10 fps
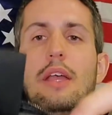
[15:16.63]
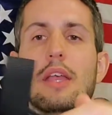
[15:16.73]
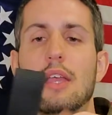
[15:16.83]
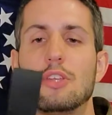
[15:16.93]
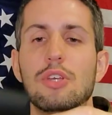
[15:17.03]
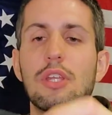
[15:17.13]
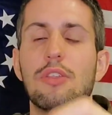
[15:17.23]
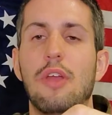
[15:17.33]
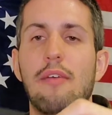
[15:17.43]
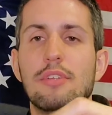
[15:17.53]
And you can
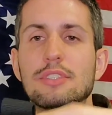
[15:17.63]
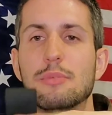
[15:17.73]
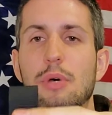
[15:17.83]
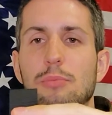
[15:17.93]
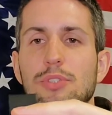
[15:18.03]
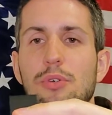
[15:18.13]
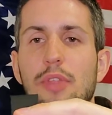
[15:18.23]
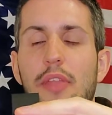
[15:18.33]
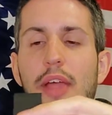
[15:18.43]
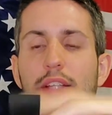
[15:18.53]
either have it zip up so
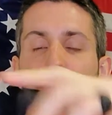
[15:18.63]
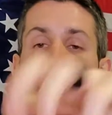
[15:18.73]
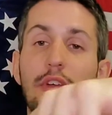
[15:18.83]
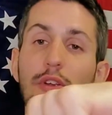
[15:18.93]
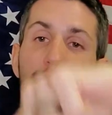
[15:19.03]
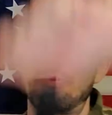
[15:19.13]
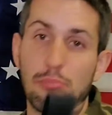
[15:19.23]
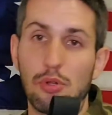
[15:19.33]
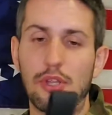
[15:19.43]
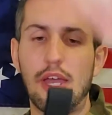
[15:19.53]
that that's right there and you can
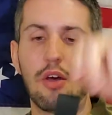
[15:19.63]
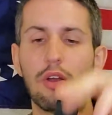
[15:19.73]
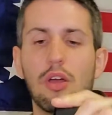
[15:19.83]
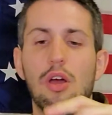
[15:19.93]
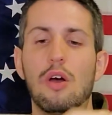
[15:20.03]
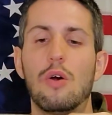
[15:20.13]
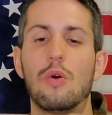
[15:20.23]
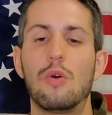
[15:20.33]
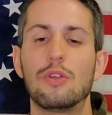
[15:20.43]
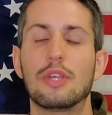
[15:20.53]
pull it out,
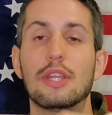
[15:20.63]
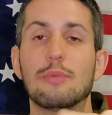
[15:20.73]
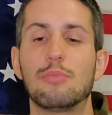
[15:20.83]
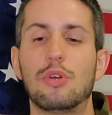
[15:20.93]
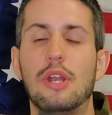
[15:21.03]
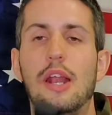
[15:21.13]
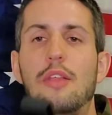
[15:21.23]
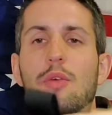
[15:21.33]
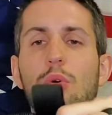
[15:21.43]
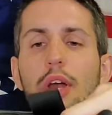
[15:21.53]
or you can put it
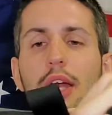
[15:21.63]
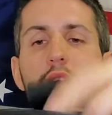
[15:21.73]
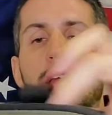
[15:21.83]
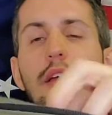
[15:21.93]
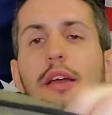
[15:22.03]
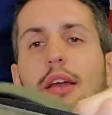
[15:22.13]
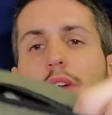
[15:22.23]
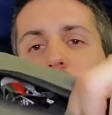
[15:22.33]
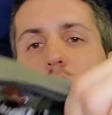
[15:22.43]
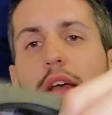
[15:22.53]
out of the way.
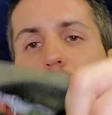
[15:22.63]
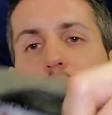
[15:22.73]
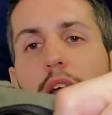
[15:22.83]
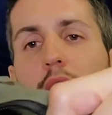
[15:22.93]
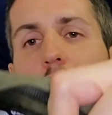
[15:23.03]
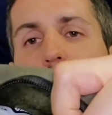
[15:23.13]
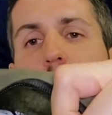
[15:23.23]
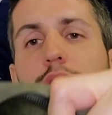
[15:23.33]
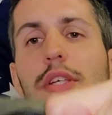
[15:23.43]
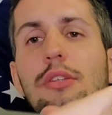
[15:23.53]
And you
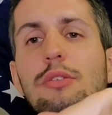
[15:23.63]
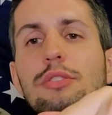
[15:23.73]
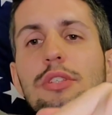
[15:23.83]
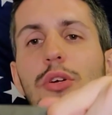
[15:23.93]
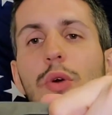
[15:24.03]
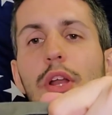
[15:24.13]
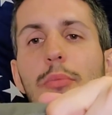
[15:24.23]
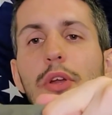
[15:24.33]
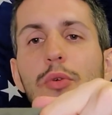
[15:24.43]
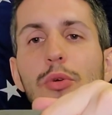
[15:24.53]
can see there's still quite a
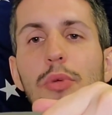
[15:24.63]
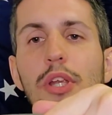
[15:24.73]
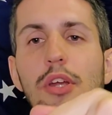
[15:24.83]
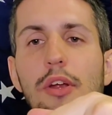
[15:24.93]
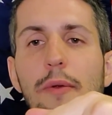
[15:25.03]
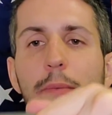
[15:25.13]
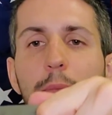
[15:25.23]
bit of room in here.